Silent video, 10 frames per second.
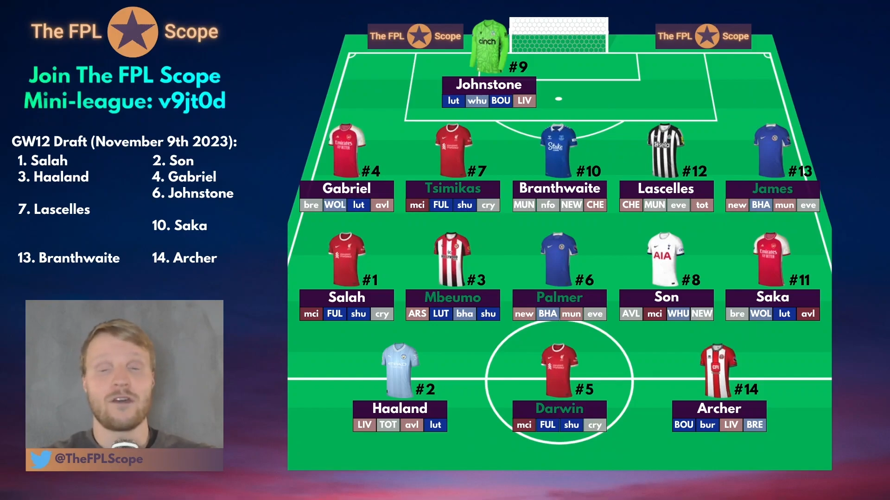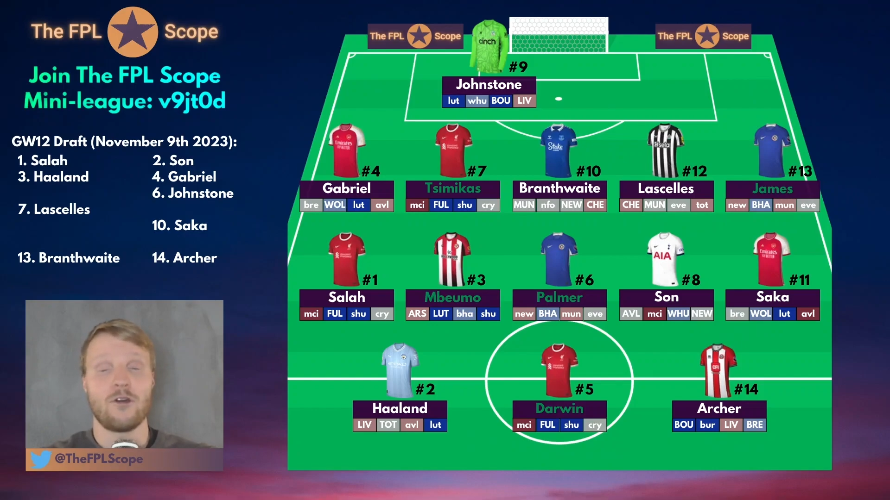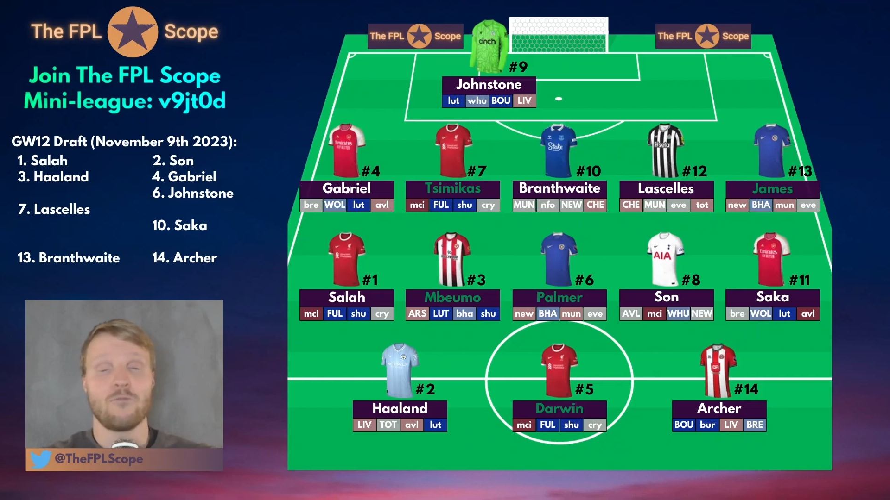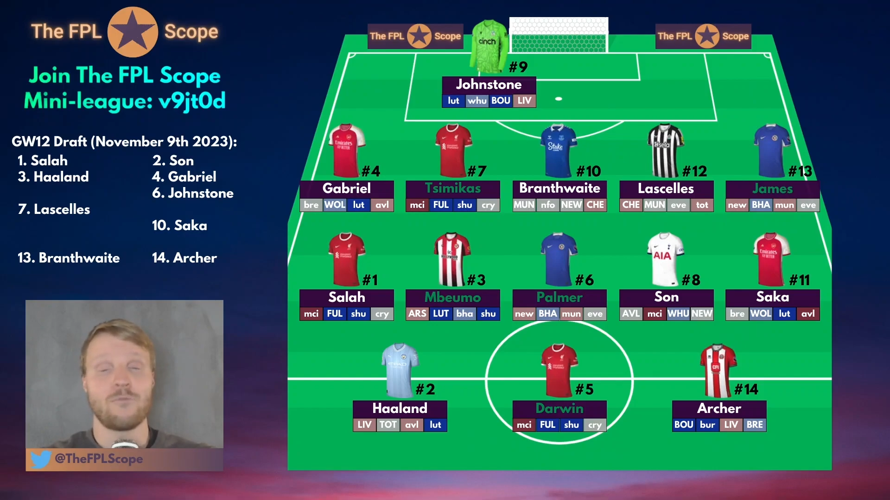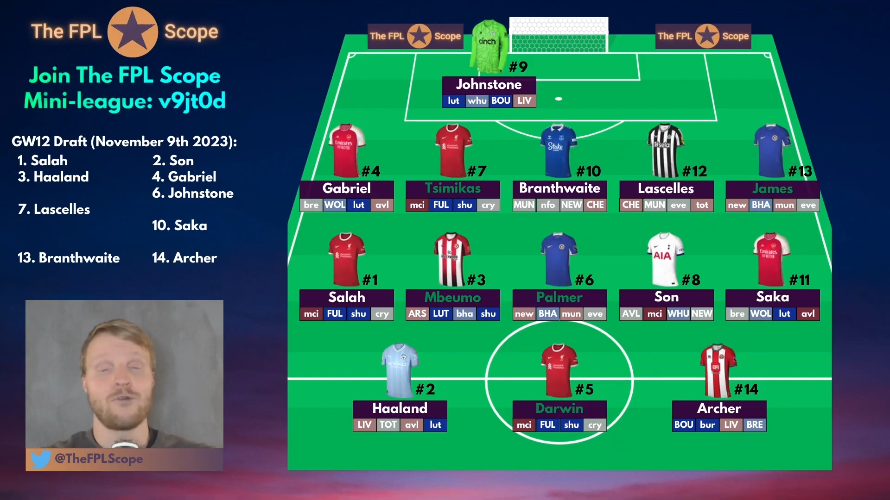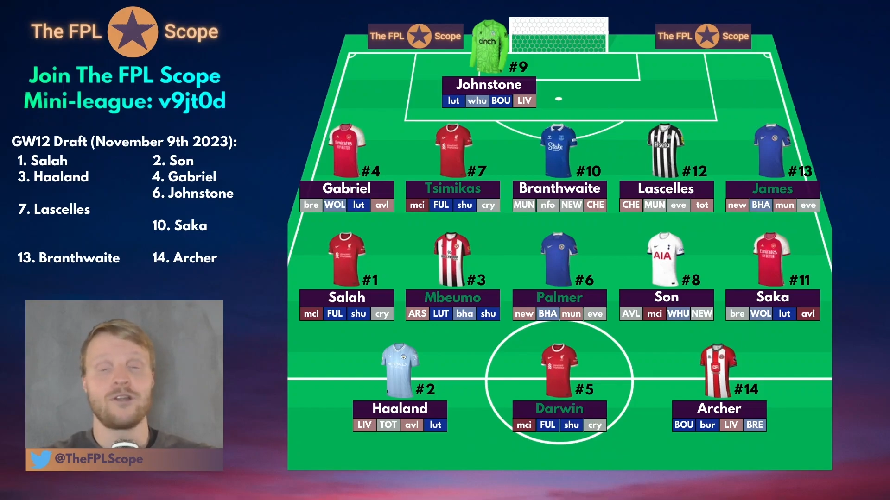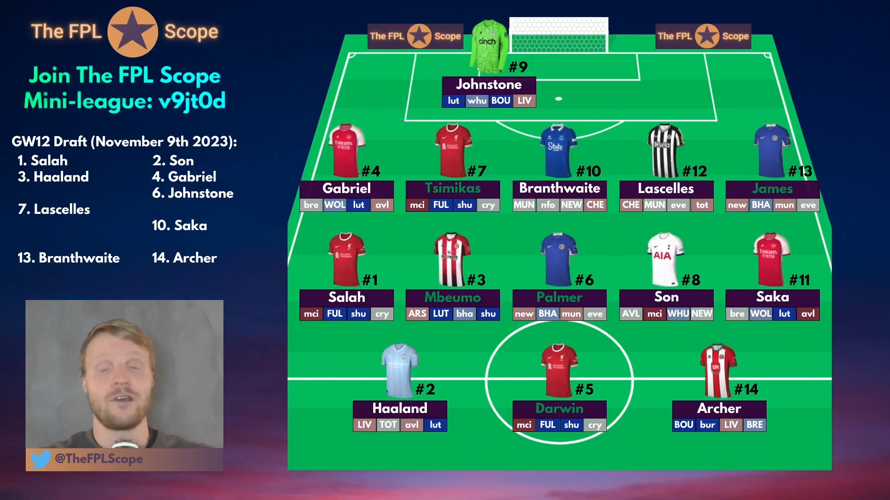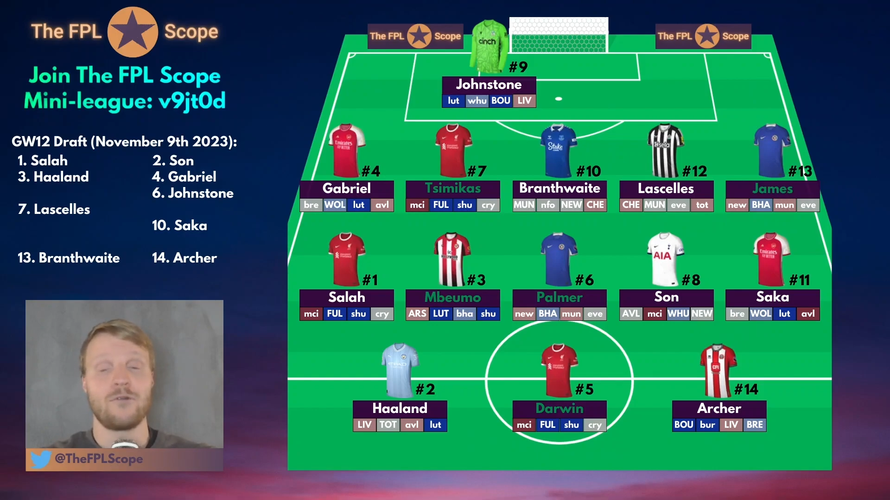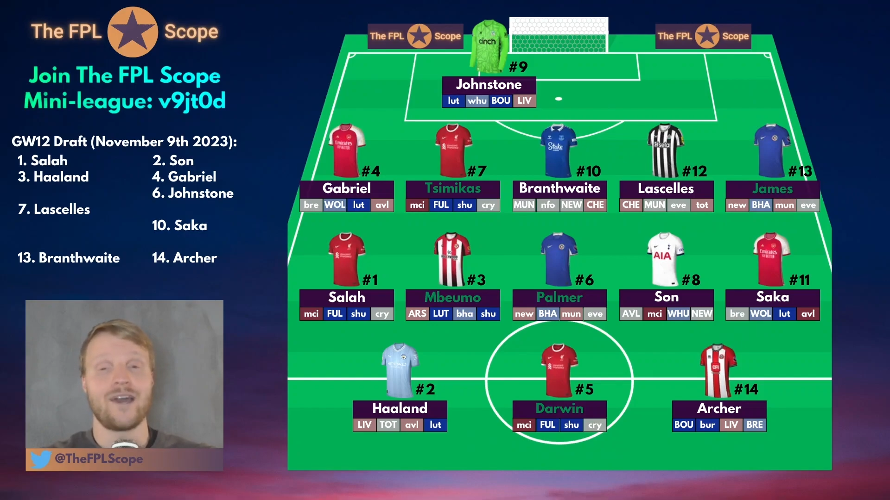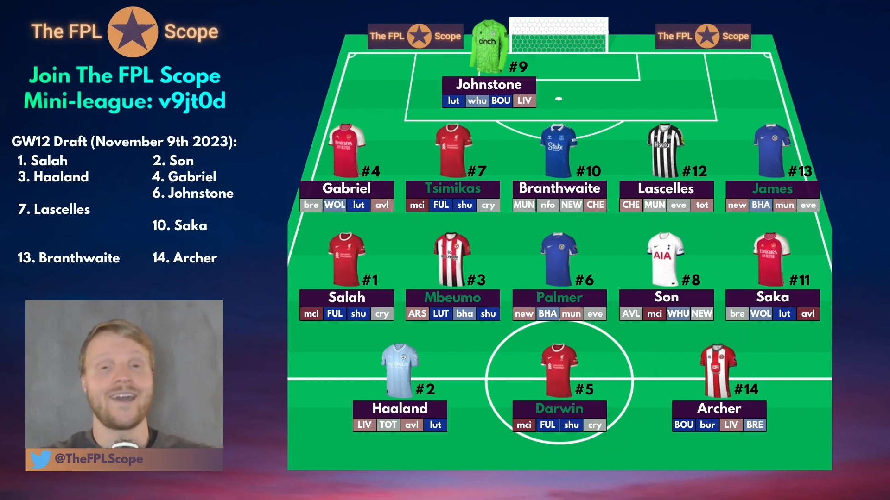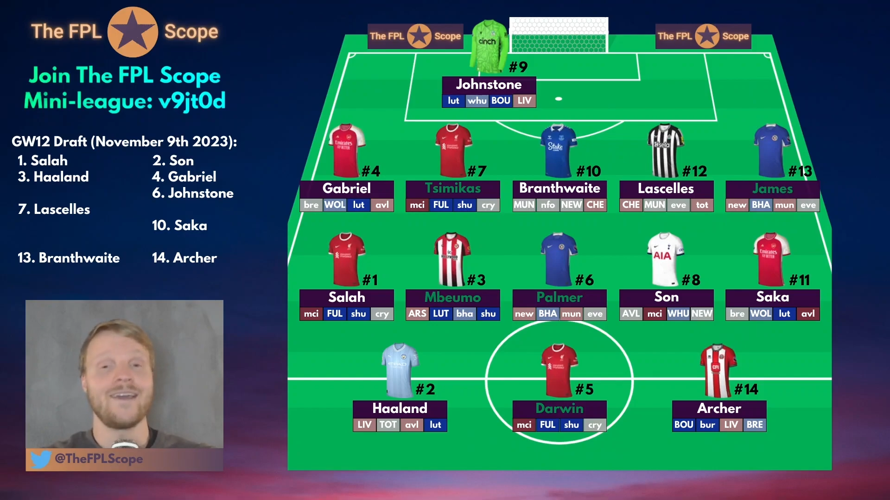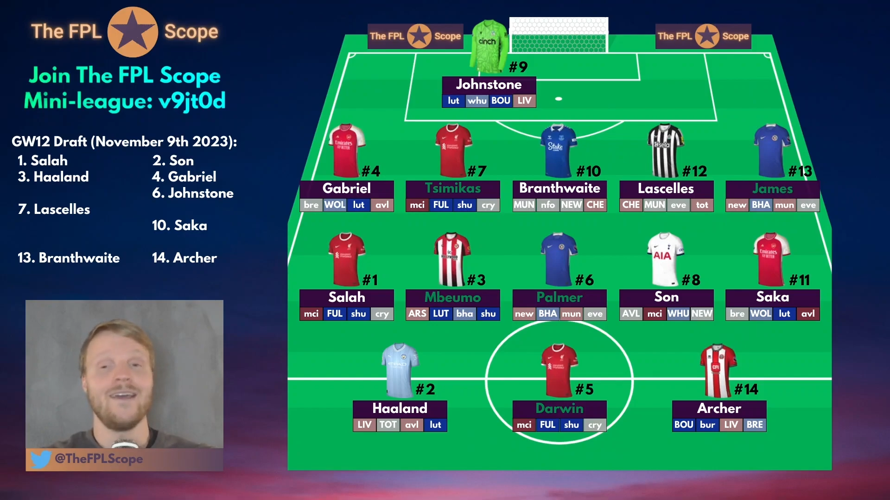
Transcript: at home and Burnley away.